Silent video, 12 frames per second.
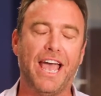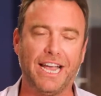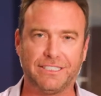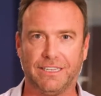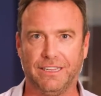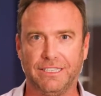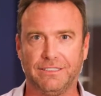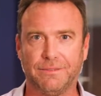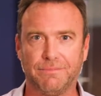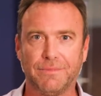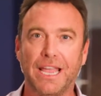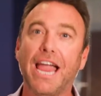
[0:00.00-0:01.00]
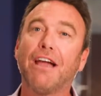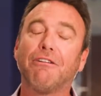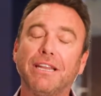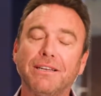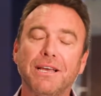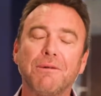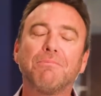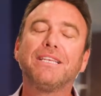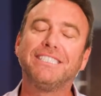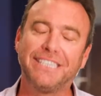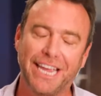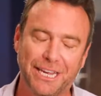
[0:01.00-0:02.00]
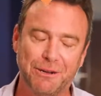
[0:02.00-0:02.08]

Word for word: excellence. Erin, please take